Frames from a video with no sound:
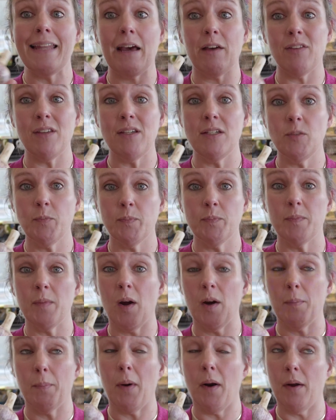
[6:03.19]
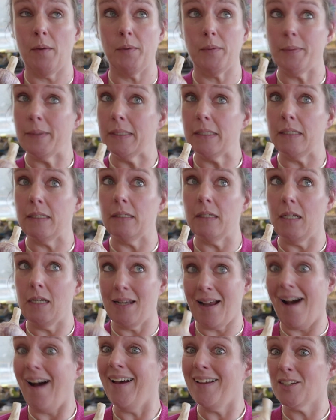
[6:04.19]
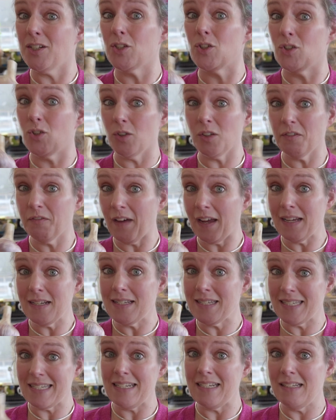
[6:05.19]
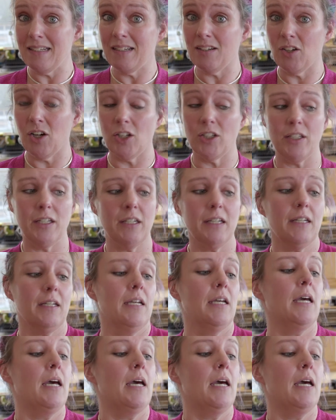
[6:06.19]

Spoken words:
Now, these are probably not certified seed garlic.